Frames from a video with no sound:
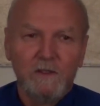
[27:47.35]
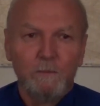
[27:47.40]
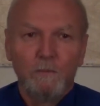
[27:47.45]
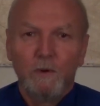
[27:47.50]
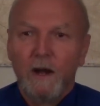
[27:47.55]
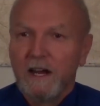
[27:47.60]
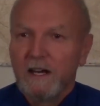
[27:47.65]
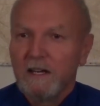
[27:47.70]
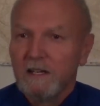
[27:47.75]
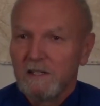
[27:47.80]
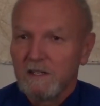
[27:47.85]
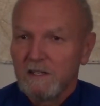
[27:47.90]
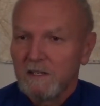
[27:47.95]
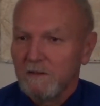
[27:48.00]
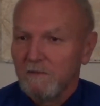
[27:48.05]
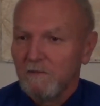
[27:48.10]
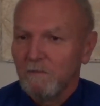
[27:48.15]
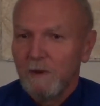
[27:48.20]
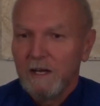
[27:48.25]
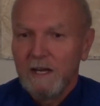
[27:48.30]
the practice
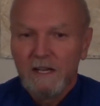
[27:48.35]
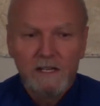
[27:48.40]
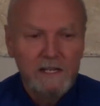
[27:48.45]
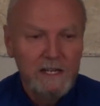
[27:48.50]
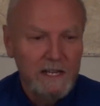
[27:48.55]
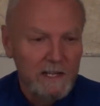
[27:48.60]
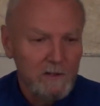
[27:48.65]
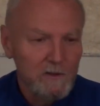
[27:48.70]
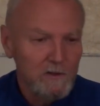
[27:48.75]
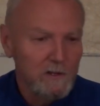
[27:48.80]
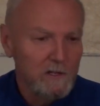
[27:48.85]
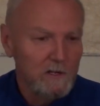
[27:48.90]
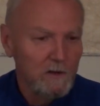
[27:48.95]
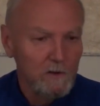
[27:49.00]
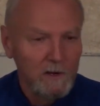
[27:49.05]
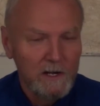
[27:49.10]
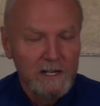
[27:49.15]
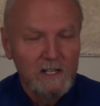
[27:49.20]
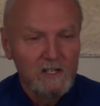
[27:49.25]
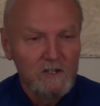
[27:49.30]
of meditation
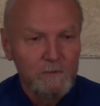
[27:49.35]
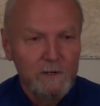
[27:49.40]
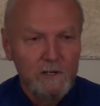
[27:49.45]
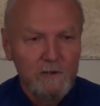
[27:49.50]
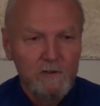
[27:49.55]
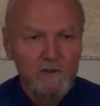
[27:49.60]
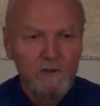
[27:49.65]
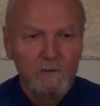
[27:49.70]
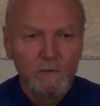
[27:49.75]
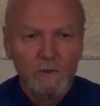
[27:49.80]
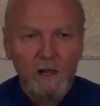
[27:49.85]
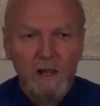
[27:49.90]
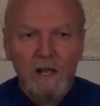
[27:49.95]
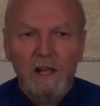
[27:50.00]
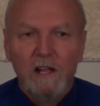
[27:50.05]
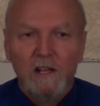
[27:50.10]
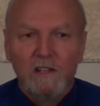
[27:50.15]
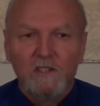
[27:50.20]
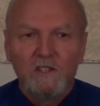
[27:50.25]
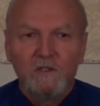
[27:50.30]
or any
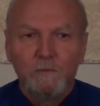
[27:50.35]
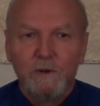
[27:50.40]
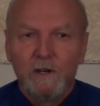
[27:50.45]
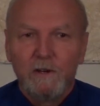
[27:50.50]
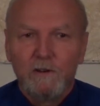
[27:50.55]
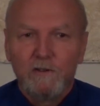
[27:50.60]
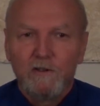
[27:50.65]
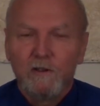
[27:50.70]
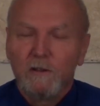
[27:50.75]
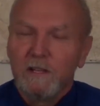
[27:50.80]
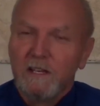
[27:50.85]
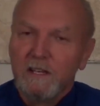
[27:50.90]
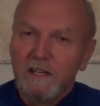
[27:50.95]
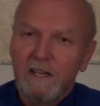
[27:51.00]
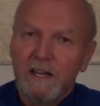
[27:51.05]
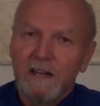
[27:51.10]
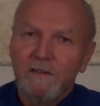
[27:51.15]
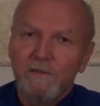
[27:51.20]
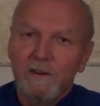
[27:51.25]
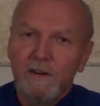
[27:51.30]
spiritual
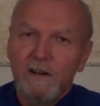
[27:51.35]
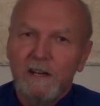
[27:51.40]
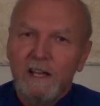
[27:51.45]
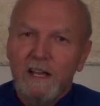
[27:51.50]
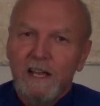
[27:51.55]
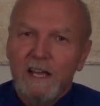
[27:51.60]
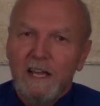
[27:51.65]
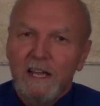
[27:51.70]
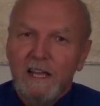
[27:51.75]
endeavor